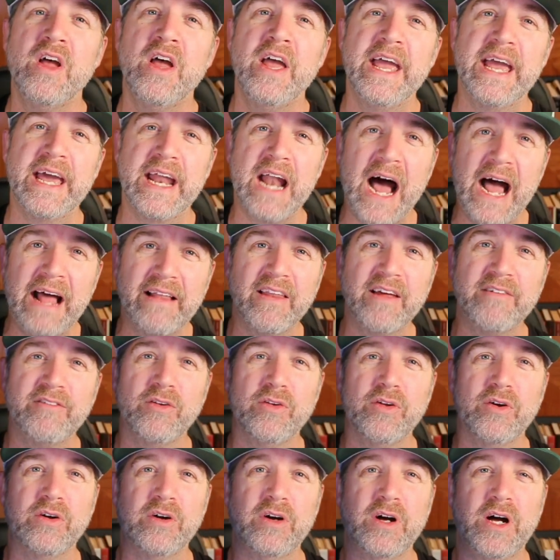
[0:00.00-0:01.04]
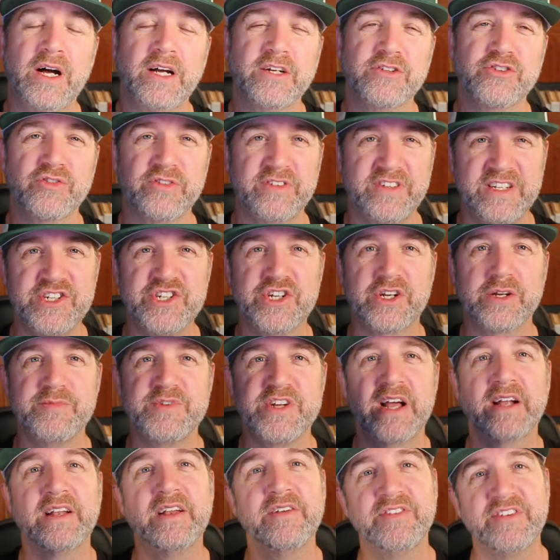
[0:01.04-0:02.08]
and high level uh, strategic
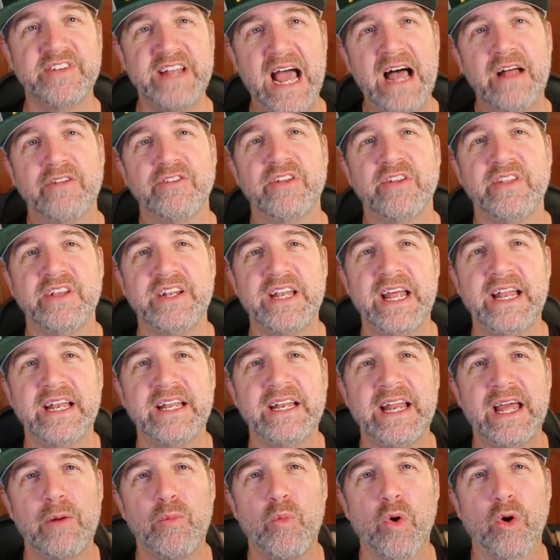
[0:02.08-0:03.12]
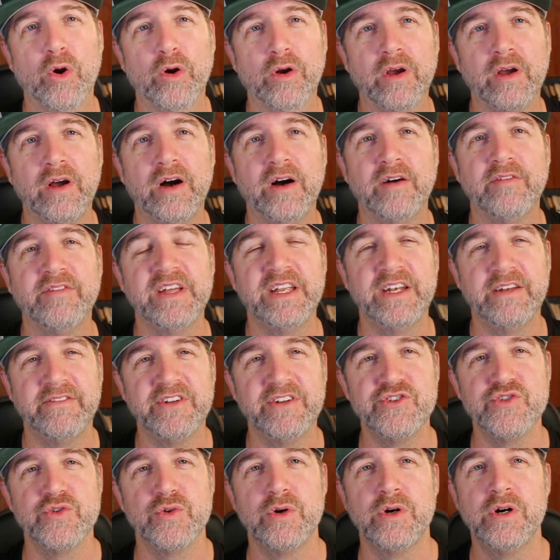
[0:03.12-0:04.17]
objectives down to the day to day work of
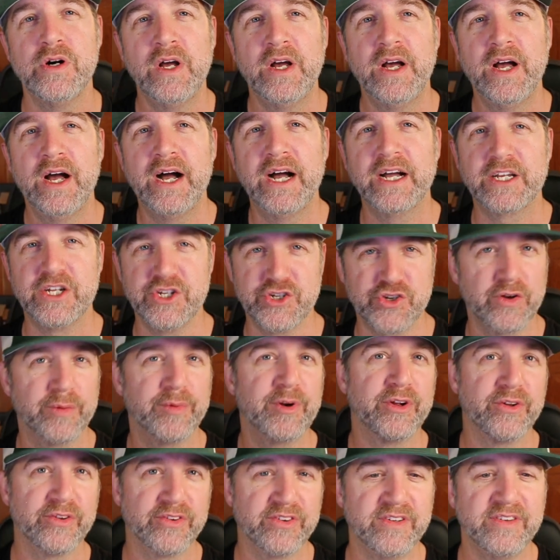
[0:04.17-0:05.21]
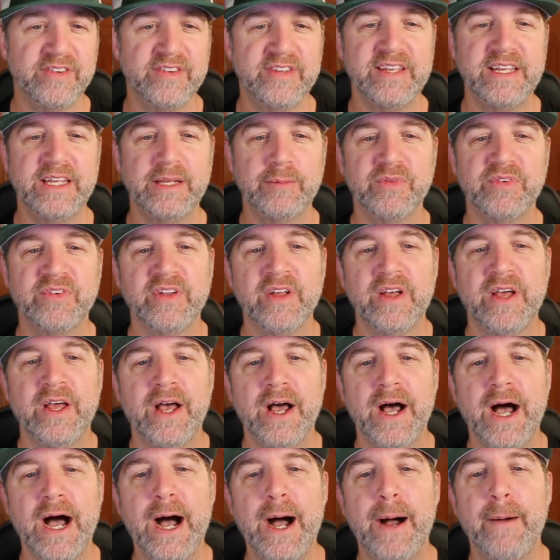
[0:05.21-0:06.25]
individual uh, contributors and teams?
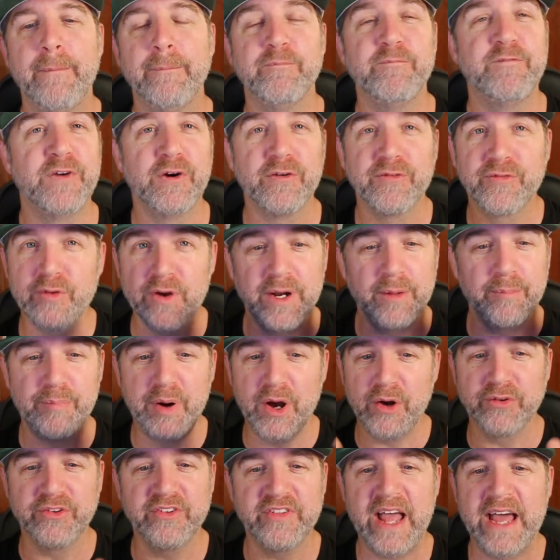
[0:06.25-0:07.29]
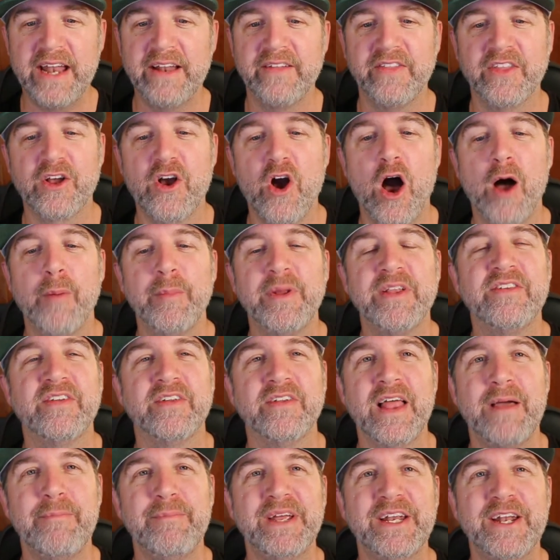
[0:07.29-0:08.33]
Um, feel free to post that in the comments and
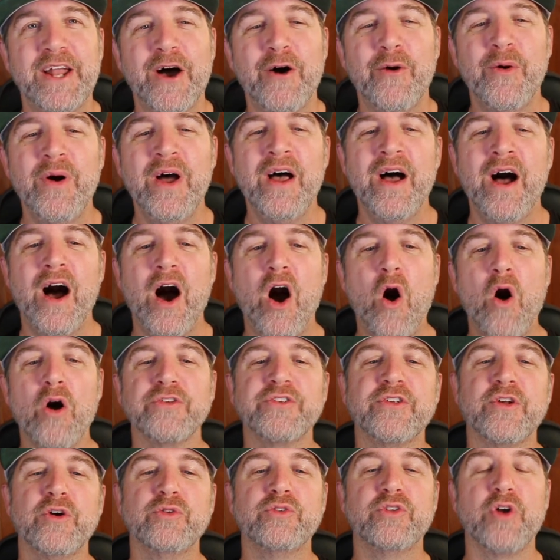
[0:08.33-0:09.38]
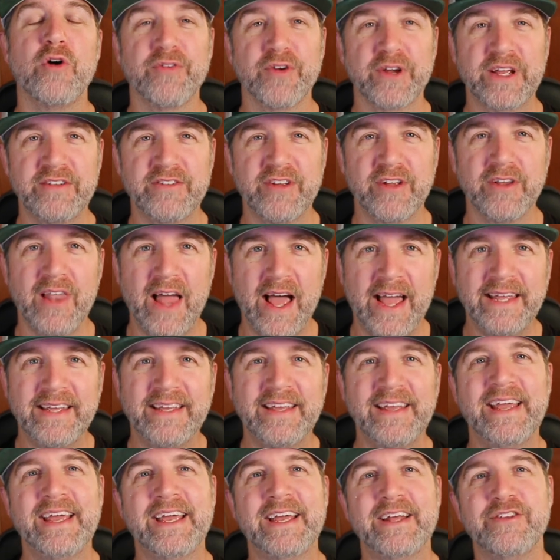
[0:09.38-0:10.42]
let me know. Also, don't forget to like
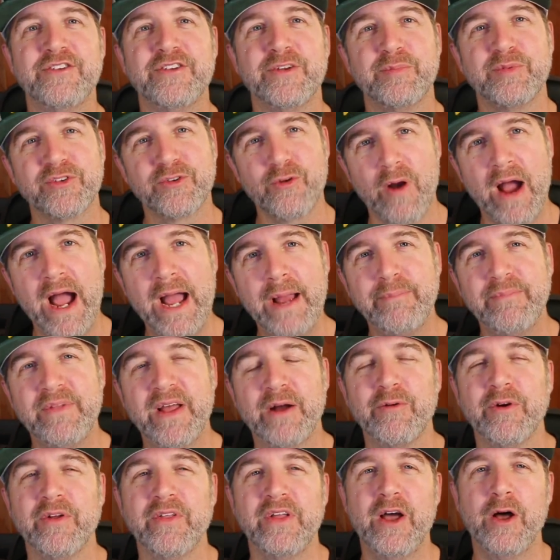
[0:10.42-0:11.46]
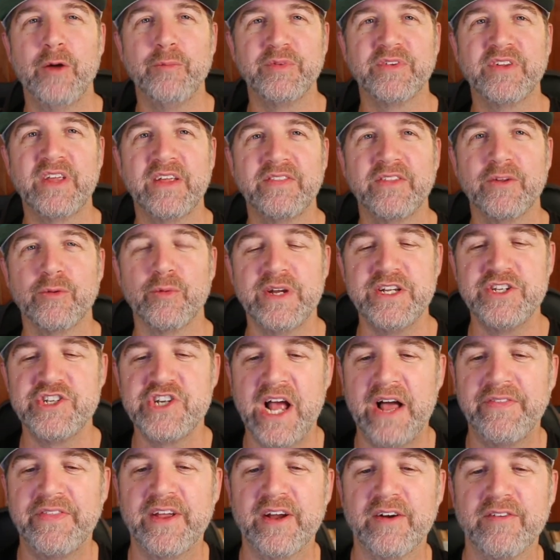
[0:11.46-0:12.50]
and subscribe. That really helps get the reach
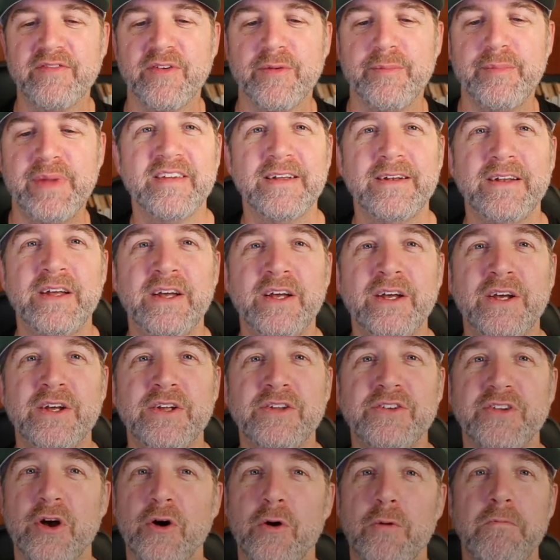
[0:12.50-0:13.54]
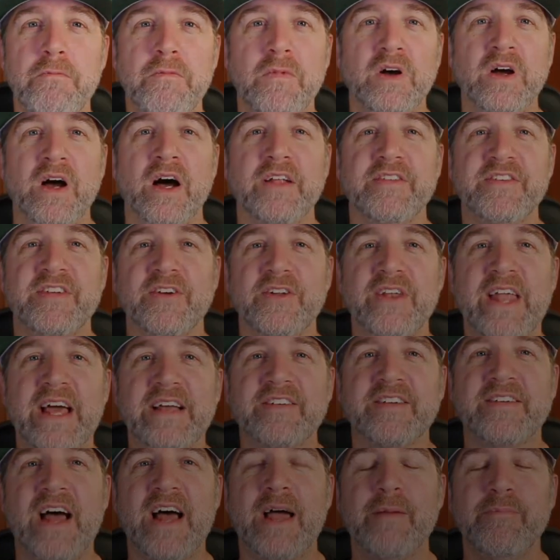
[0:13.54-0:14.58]
out there for me. So until
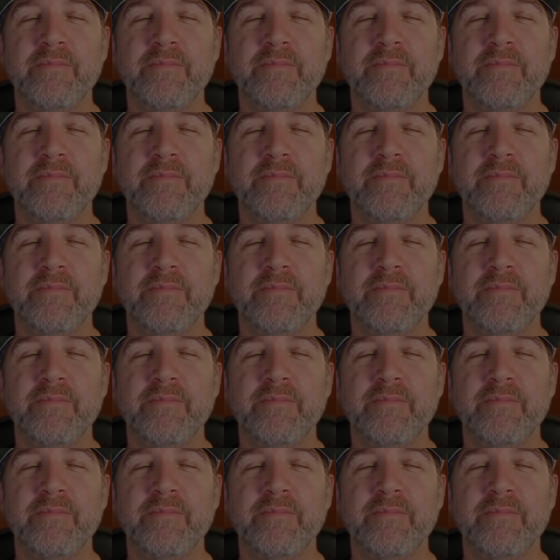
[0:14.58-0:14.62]
next time,